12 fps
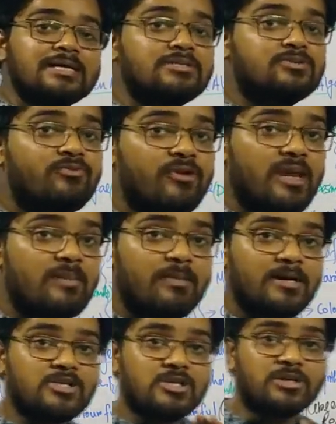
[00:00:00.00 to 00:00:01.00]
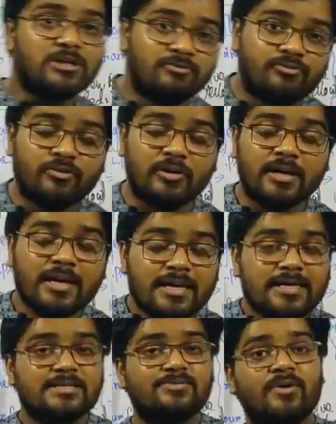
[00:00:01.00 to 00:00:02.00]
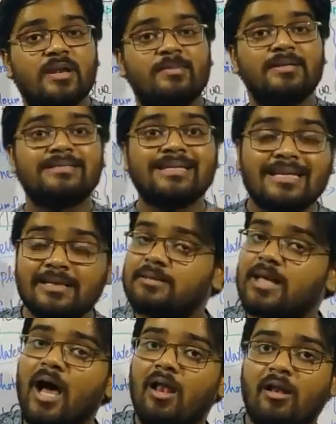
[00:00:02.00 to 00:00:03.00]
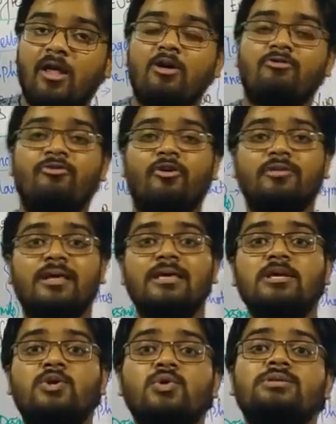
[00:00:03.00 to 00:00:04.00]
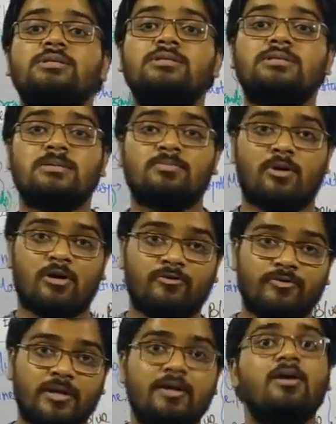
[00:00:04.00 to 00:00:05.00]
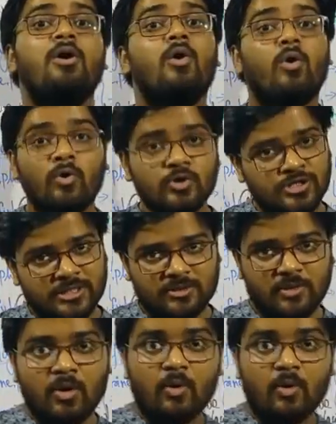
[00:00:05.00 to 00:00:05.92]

is very much harmful, is very much lethal for the ecosystem of the ocean.